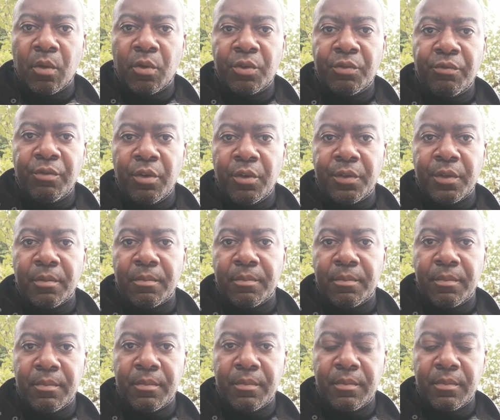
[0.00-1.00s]
Unroot
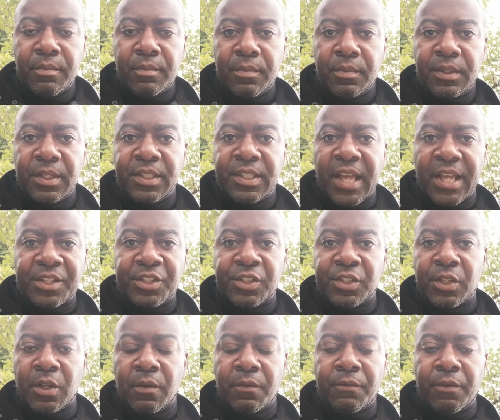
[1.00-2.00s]
them. Detach
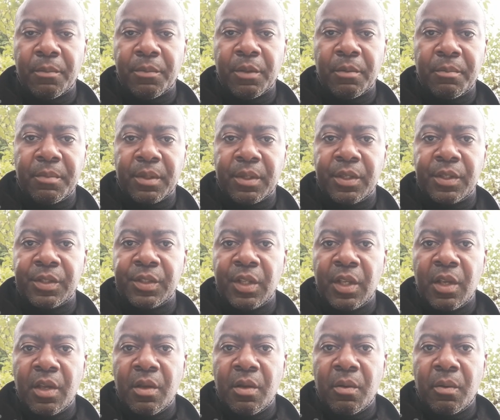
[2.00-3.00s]
yourself from them, because
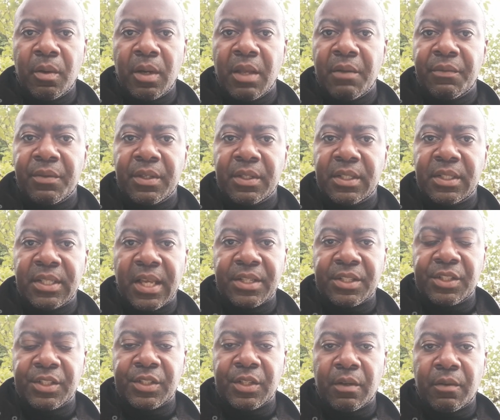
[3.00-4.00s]
whatever you
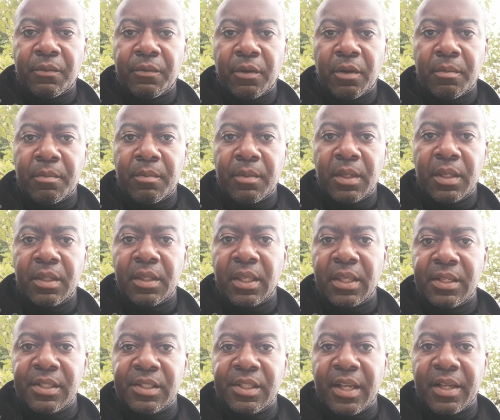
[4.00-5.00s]
detach yourself from in the
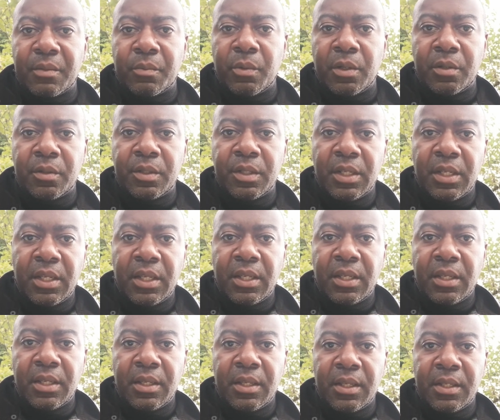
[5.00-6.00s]
inside world
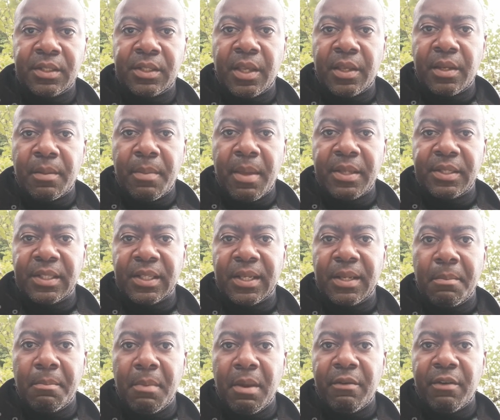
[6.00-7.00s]
is going to
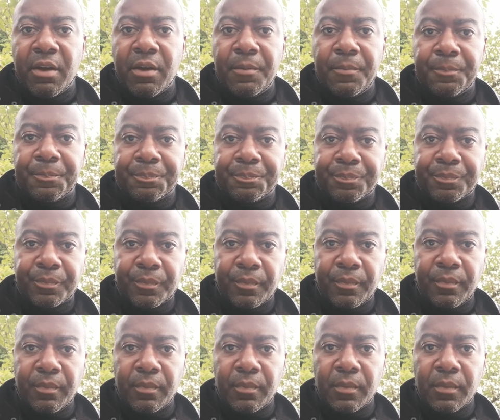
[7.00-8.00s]
basically mirror
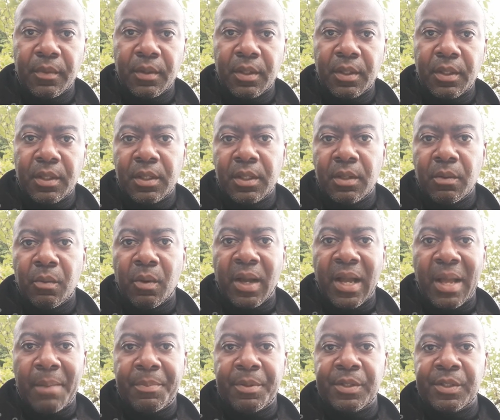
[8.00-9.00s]

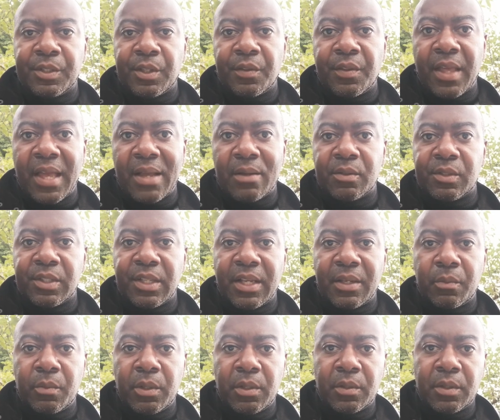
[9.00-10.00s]
what happens on the
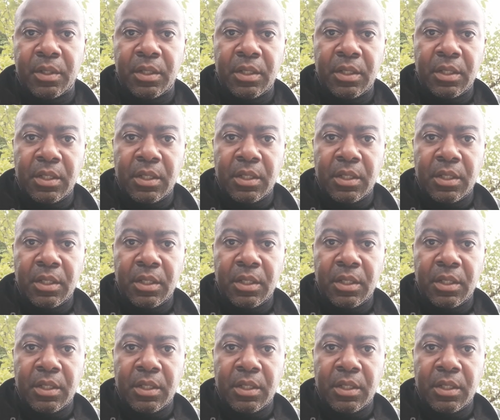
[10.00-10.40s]
outside world.